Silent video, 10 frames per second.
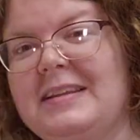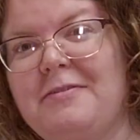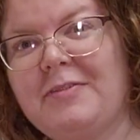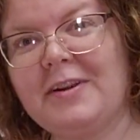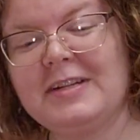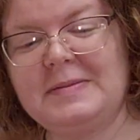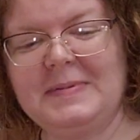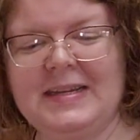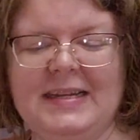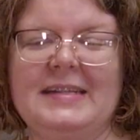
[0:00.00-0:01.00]
in first,
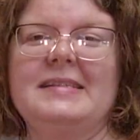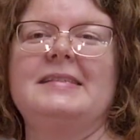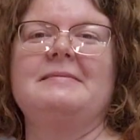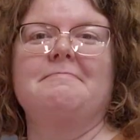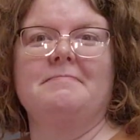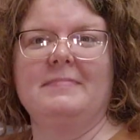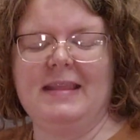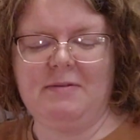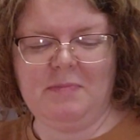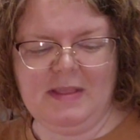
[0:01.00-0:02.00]
because
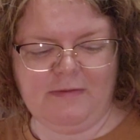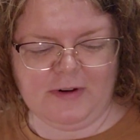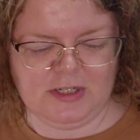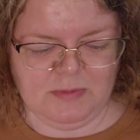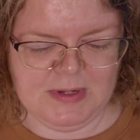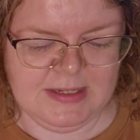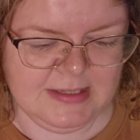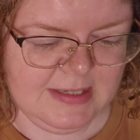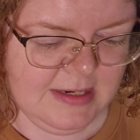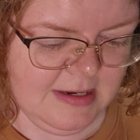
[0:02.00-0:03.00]
they would be the first
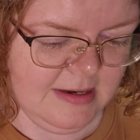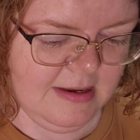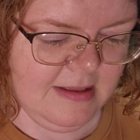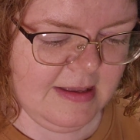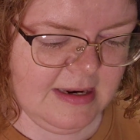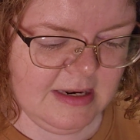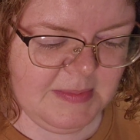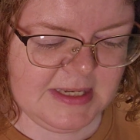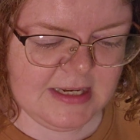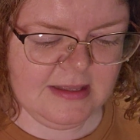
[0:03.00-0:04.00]
ones that need to
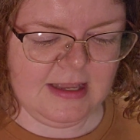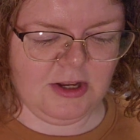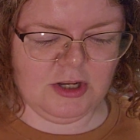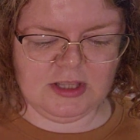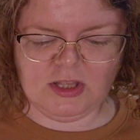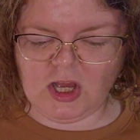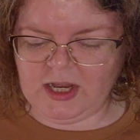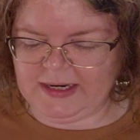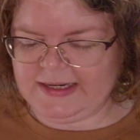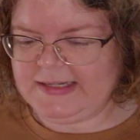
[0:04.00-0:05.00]
be done. They cook the
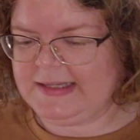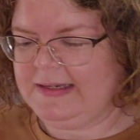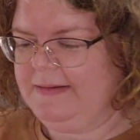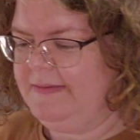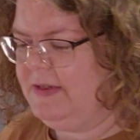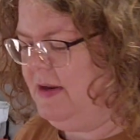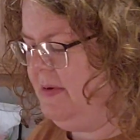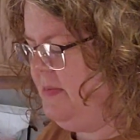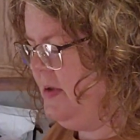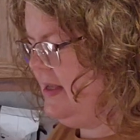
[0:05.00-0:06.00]
longest. So I'm
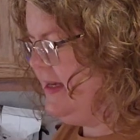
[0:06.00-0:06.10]
going to put